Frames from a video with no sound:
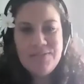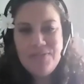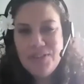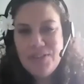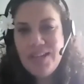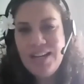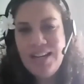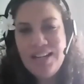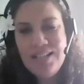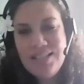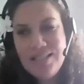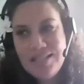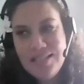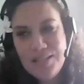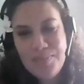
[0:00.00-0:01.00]
very hard
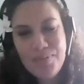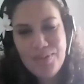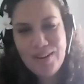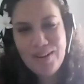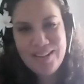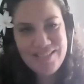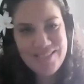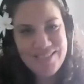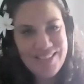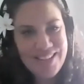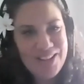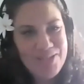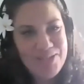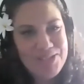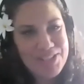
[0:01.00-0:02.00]
to separate
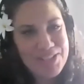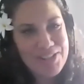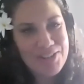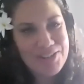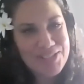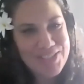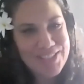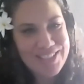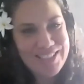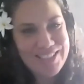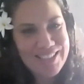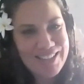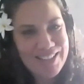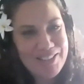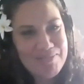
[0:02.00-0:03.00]
language and culture.
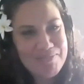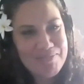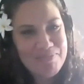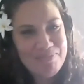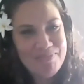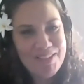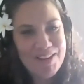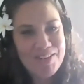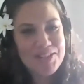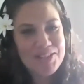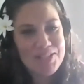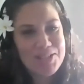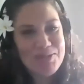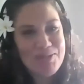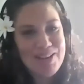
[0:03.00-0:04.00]
They're
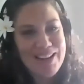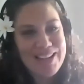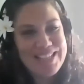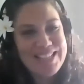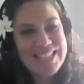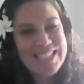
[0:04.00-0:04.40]
intertwined.